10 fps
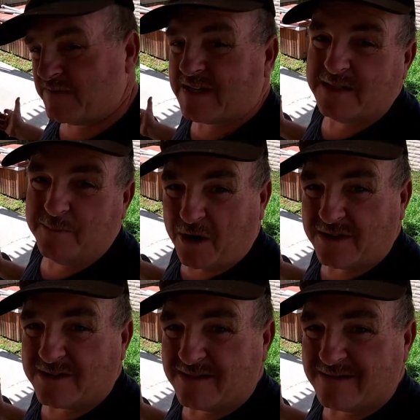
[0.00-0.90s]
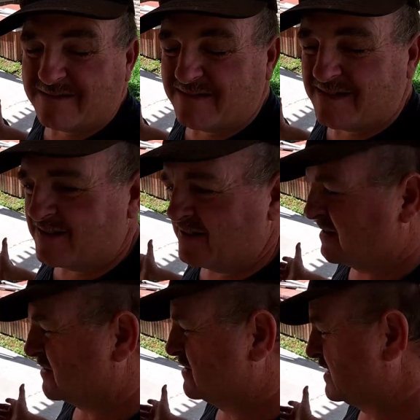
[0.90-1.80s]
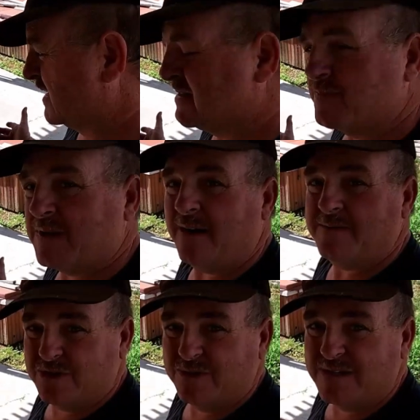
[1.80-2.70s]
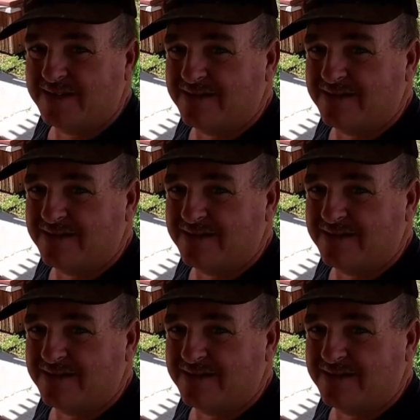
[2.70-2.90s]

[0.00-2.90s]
have to get some parts. It takes some time to do it.